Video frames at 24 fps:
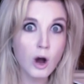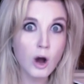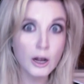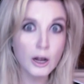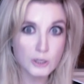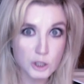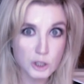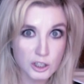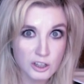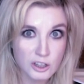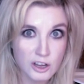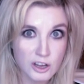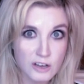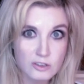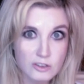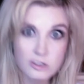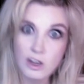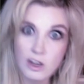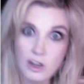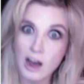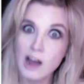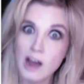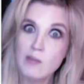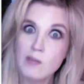watching
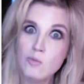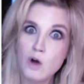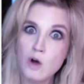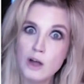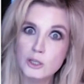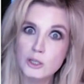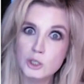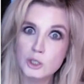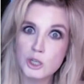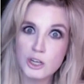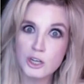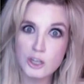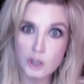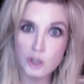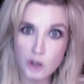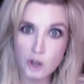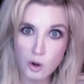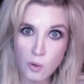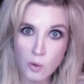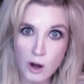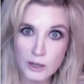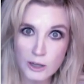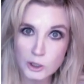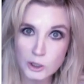this. I'm watching it,
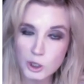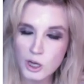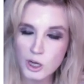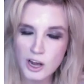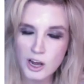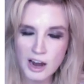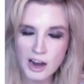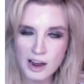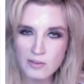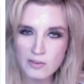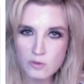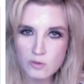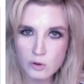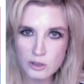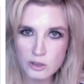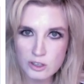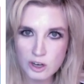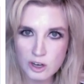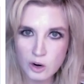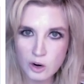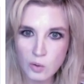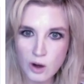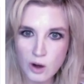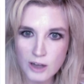you're watching it, everyone's
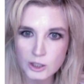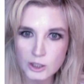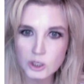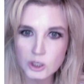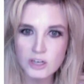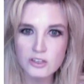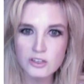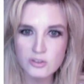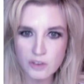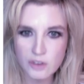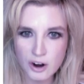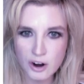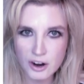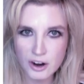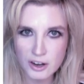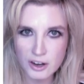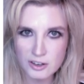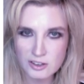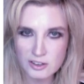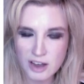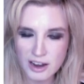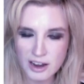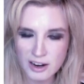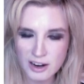going to watch it, it's very
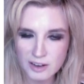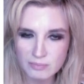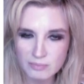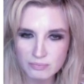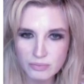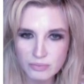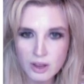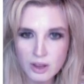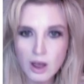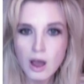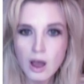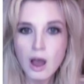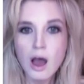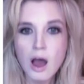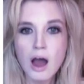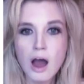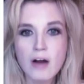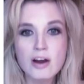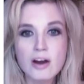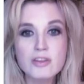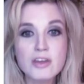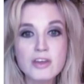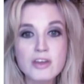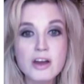exciting.
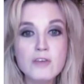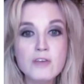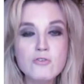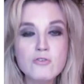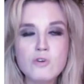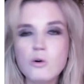All right, then of